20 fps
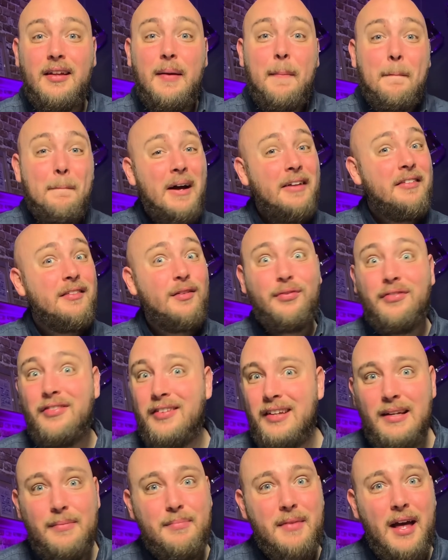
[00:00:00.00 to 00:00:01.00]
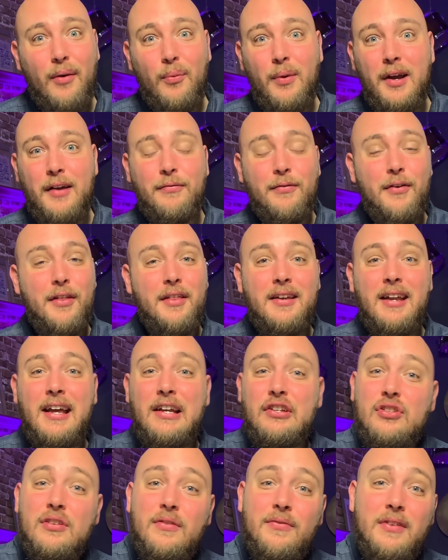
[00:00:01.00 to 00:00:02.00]
It must have seemed that way for the
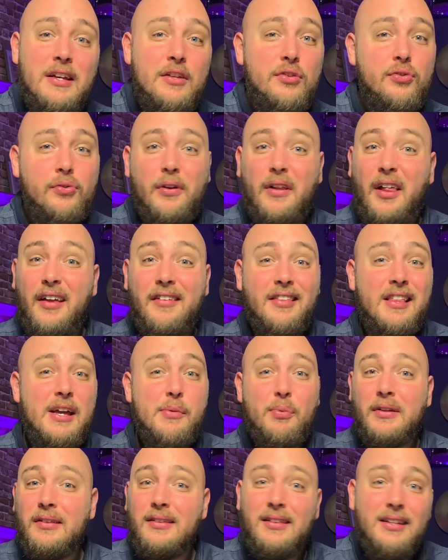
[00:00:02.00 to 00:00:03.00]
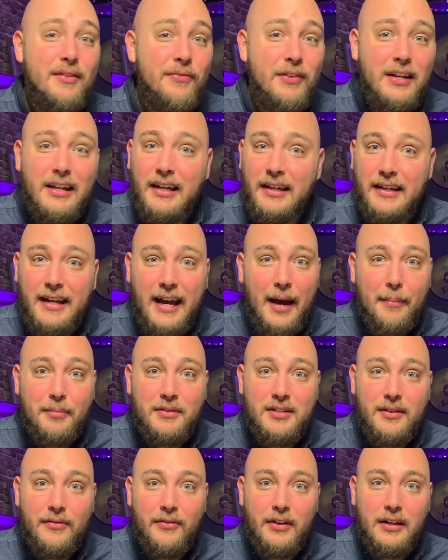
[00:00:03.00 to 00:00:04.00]
nation of Israel as they were living in
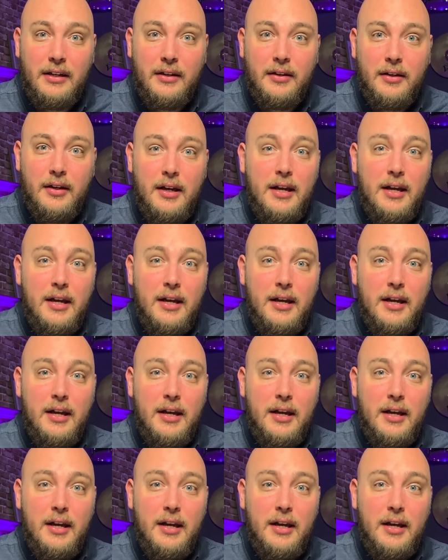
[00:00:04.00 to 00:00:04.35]
captivity.